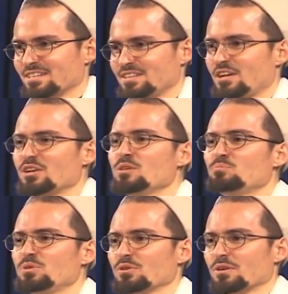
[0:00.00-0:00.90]
They're
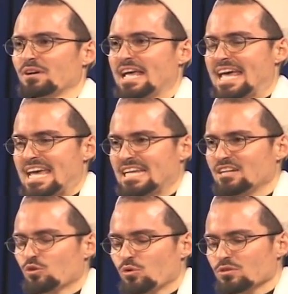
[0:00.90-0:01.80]
impure. And
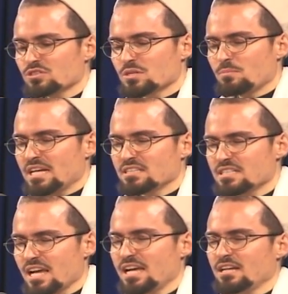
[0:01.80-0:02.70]
in order to
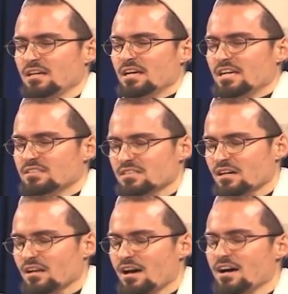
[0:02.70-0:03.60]
maintain his
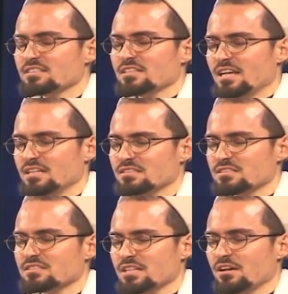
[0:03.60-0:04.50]
ikhlas and his
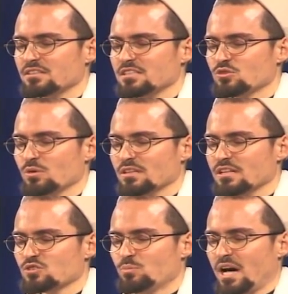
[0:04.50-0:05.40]
sincerity to Allah
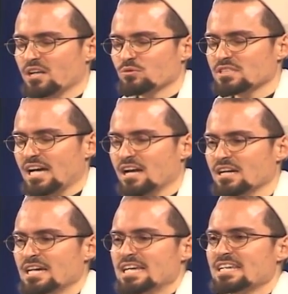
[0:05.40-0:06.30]
subhanahu wa
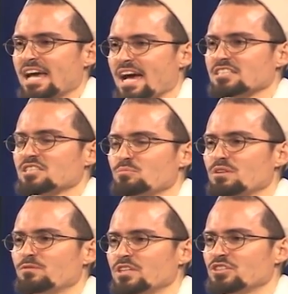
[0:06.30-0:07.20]
ta'ala, he has to be
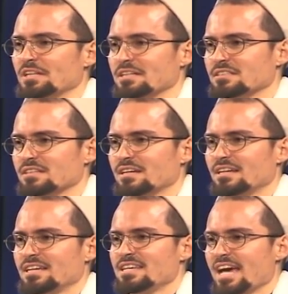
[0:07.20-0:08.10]
vigilant.
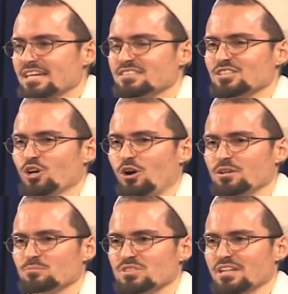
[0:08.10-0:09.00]
He has to guard
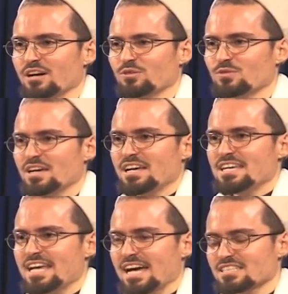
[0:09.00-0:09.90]
himself.
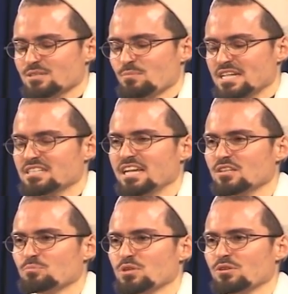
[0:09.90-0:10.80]
He has to maintain
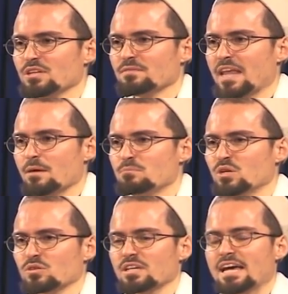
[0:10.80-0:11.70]
the purity of that
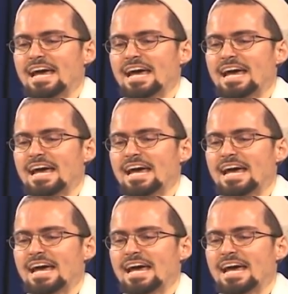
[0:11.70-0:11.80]
milk.